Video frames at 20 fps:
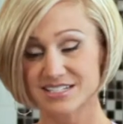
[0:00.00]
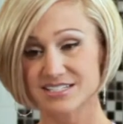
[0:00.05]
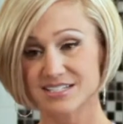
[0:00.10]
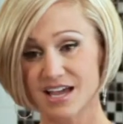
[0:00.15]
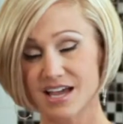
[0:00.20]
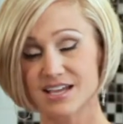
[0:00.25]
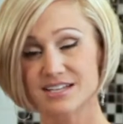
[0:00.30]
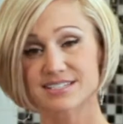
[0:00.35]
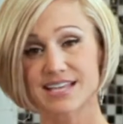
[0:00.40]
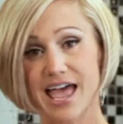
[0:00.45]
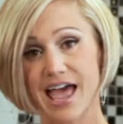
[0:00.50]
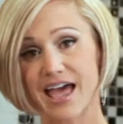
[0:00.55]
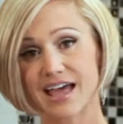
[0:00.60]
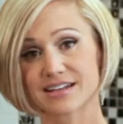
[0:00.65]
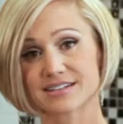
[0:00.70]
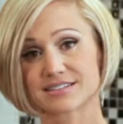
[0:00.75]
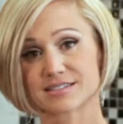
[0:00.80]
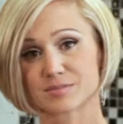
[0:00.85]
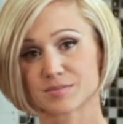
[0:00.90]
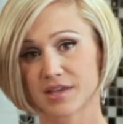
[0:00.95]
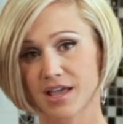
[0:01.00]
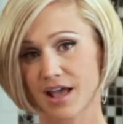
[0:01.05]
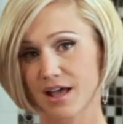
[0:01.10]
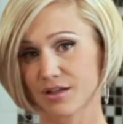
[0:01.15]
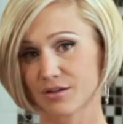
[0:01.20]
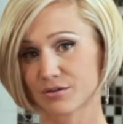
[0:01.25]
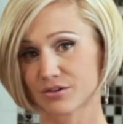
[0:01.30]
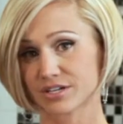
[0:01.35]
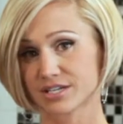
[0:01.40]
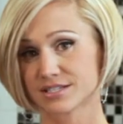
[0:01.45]
does add some
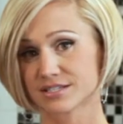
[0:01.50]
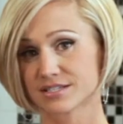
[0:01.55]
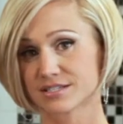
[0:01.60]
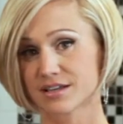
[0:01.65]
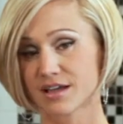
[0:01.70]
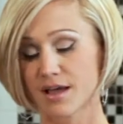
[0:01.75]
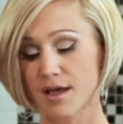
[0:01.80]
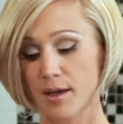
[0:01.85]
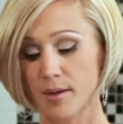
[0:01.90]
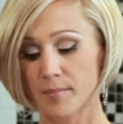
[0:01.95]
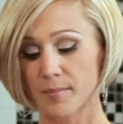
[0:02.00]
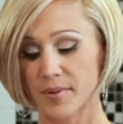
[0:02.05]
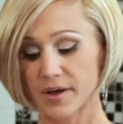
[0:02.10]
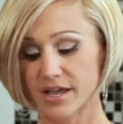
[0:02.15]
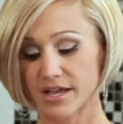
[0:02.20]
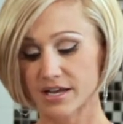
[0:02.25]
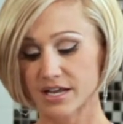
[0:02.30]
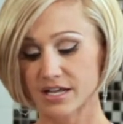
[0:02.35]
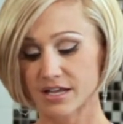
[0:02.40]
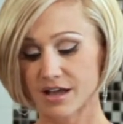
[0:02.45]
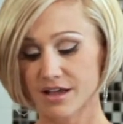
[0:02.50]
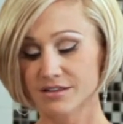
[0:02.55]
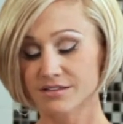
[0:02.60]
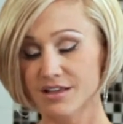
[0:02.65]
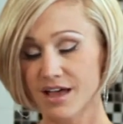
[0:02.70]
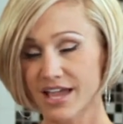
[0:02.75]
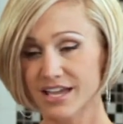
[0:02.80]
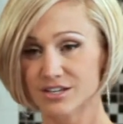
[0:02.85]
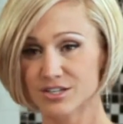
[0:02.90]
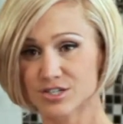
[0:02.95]
calories, but
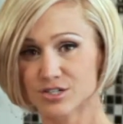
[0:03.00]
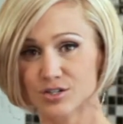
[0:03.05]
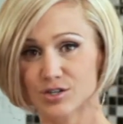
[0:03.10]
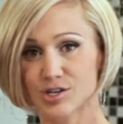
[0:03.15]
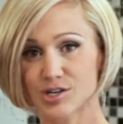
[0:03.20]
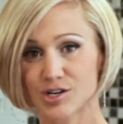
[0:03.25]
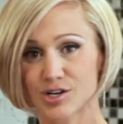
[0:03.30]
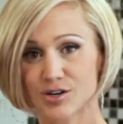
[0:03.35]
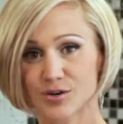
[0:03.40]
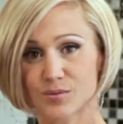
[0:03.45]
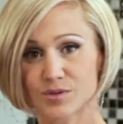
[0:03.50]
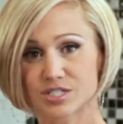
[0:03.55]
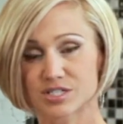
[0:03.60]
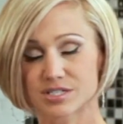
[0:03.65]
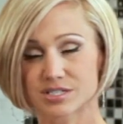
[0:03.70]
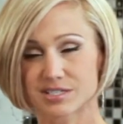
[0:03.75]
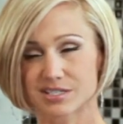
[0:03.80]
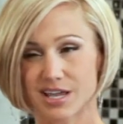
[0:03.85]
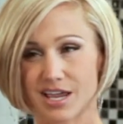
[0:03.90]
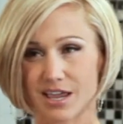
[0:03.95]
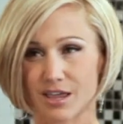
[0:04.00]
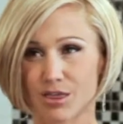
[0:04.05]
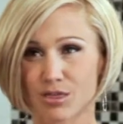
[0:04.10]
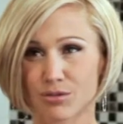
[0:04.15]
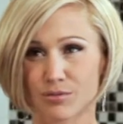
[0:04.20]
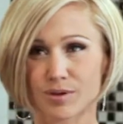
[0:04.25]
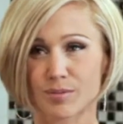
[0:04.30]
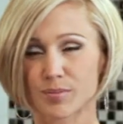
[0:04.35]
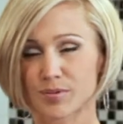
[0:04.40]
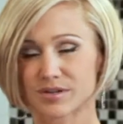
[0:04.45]
unlike sugar, which is like
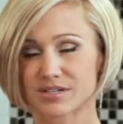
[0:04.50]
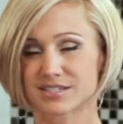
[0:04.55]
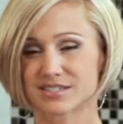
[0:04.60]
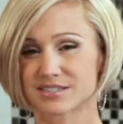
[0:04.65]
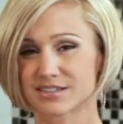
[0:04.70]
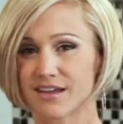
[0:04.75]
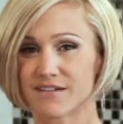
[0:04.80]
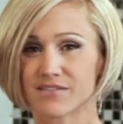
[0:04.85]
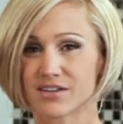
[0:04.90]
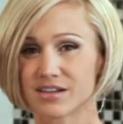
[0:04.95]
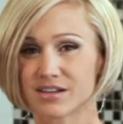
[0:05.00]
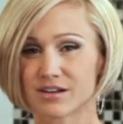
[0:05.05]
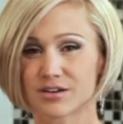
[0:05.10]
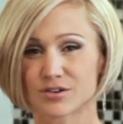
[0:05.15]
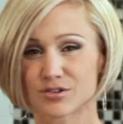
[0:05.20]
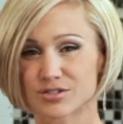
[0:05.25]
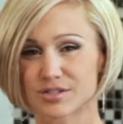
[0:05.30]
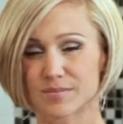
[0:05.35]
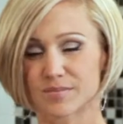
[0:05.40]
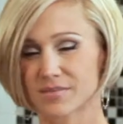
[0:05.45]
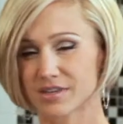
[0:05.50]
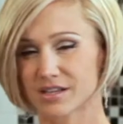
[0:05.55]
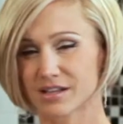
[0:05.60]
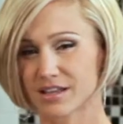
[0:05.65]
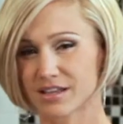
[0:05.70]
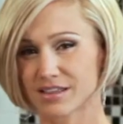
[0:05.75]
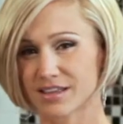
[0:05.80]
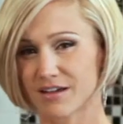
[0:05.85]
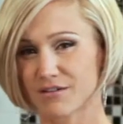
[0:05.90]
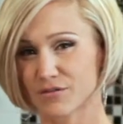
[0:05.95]
3.7 or something
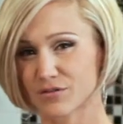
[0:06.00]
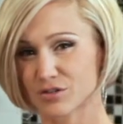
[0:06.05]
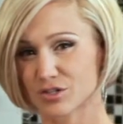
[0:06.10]
like that for